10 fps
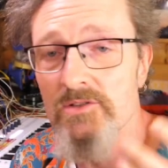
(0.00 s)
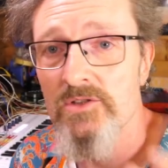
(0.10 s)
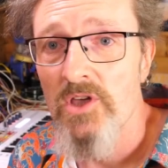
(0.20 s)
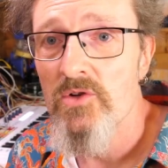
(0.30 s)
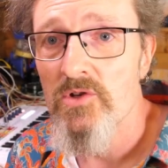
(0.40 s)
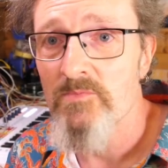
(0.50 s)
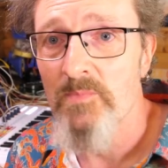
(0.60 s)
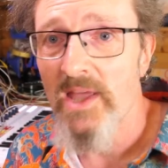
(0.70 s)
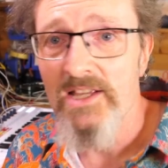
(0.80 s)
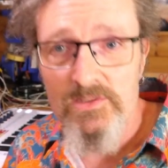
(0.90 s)

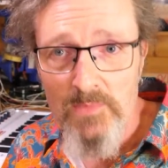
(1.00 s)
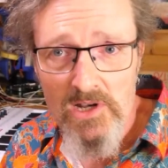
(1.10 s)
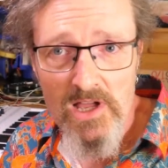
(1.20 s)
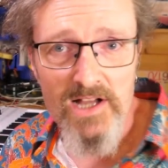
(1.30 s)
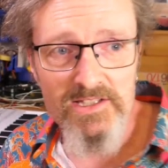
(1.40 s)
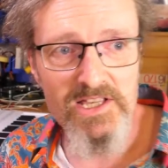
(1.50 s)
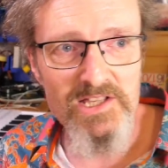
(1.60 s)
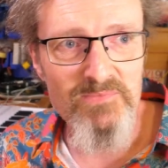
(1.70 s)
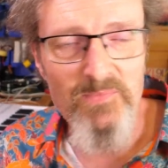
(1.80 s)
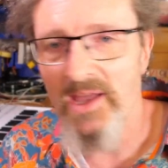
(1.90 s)
yoga-based,
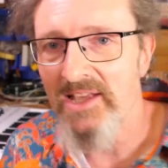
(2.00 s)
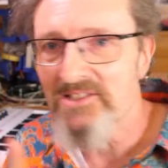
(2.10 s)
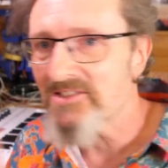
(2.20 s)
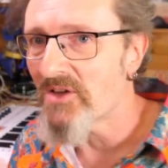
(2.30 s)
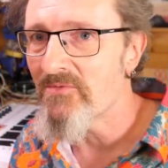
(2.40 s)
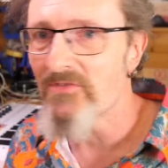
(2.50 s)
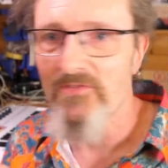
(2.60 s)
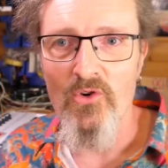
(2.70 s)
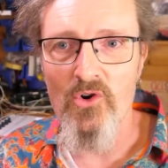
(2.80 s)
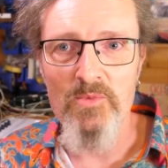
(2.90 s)
Pilates-based, some
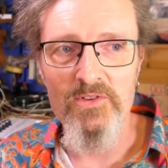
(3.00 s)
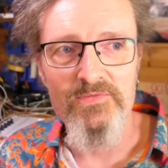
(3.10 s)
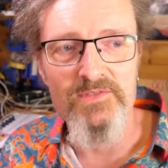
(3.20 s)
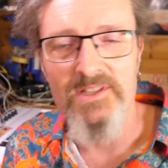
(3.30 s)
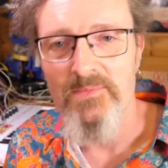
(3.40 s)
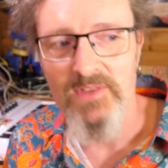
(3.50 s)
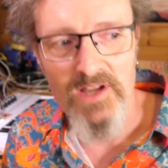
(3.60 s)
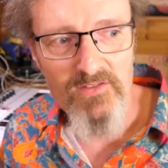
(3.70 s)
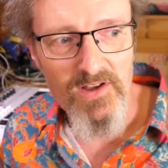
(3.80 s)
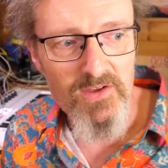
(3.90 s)
form of something
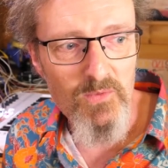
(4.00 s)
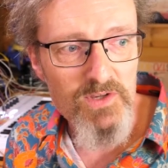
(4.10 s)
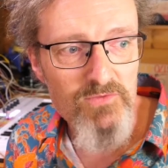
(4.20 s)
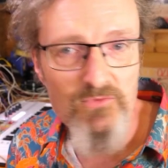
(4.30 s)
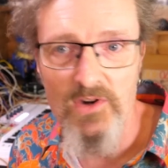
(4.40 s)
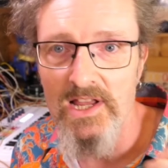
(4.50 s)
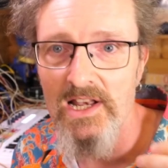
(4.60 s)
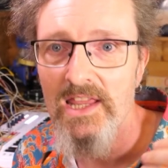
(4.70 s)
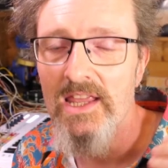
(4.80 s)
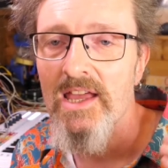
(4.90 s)
or other, which
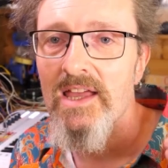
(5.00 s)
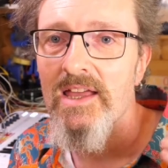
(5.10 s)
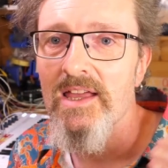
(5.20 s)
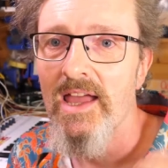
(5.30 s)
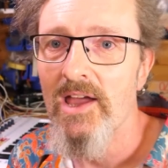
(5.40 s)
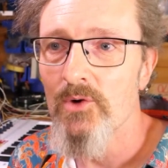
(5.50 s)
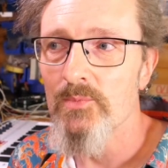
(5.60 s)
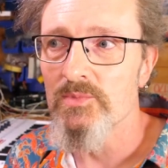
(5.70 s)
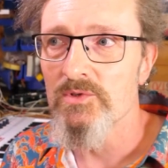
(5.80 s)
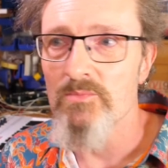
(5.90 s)
really
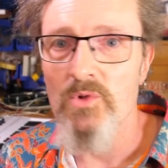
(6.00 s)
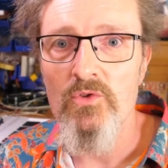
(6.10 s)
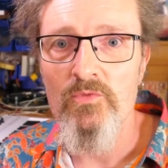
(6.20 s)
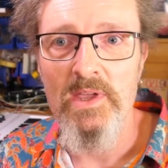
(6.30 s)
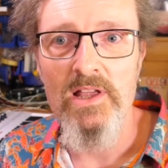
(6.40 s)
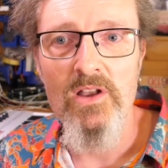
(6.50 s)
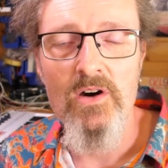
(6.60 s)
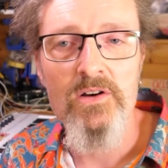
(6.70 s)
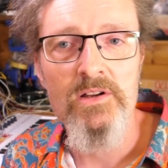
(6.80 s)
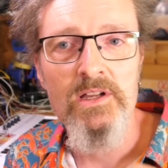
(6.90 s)
helps move me
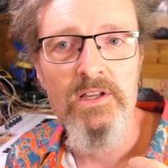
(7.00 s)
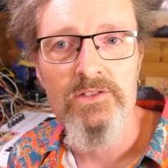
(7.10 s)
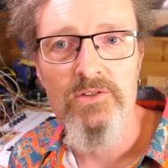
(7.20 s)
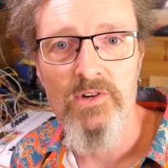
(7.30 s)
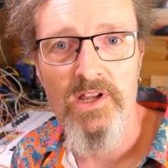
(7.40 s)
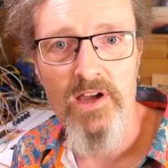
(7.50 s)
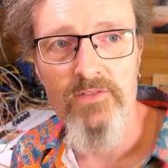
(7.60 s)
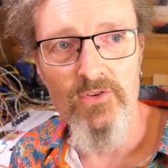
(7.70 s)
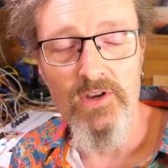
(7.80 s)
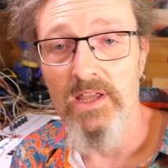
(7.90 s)
along to
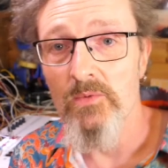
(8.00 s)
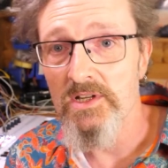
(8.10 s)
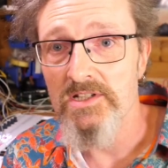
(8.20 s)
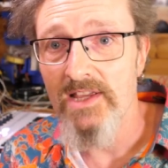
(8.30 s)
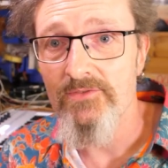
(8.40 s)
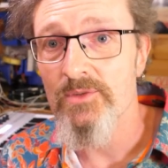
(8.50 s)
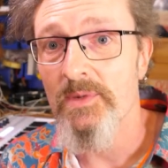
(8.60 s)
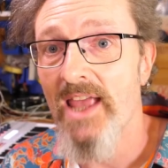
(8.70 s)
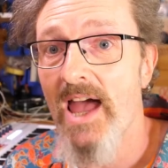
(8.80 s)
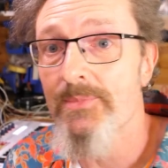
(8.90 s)
recovery, which
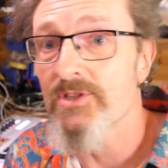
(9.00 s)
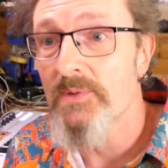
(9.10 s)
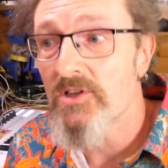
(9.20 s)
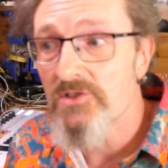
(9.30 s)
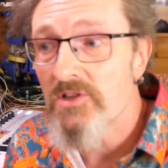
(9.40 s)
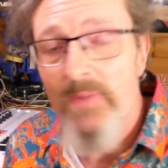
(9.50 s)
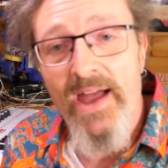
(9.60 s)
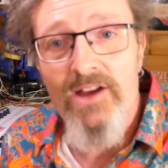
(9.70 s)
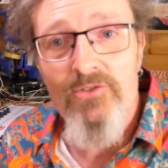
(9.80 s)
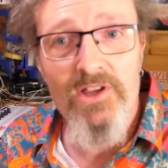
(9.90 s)
inevitably happens because your
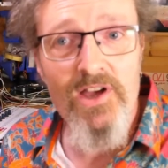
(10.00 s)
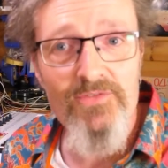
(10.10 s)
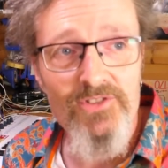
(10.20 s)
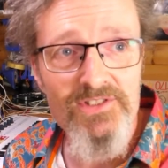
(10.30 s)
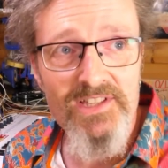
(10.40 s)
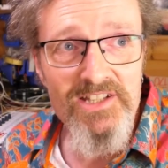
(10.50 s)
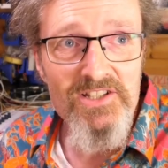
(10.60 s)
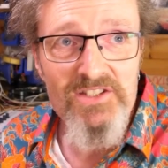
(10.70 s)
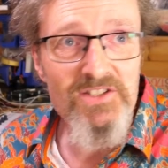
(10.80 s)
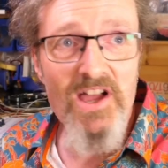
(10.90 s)
back recovers. It
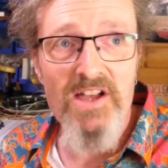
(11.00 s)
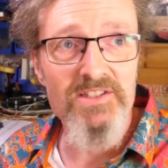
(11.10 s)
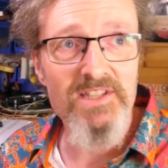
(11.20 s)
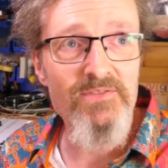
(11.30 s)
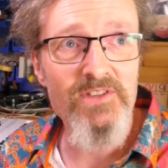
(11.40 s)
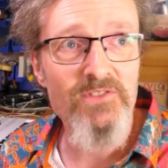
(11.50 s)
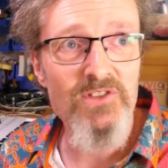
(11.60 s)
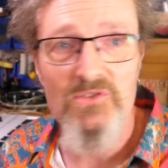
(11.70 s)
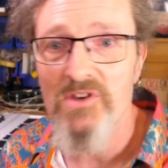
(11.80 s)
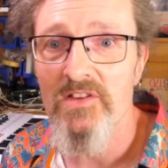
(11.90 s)
just does. Even if you
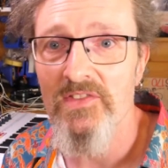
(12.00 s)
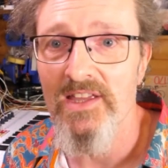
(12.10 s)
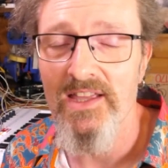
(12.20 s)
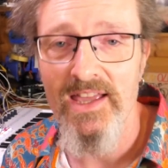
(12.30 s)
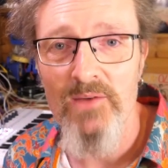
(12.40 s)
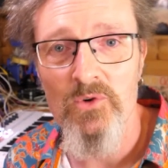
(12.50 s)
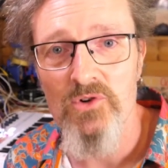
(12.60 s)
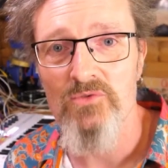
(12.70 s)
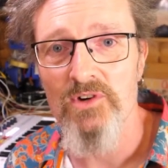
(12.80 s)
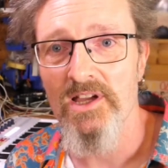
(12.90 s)
do nothing, it
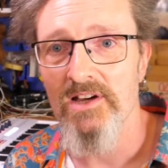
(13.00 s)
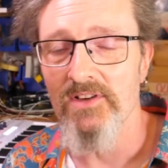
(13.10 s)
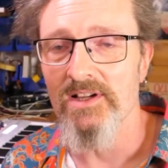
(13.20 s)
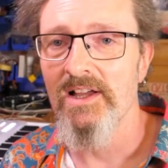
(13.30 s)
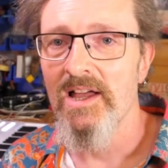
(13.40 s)
will recover.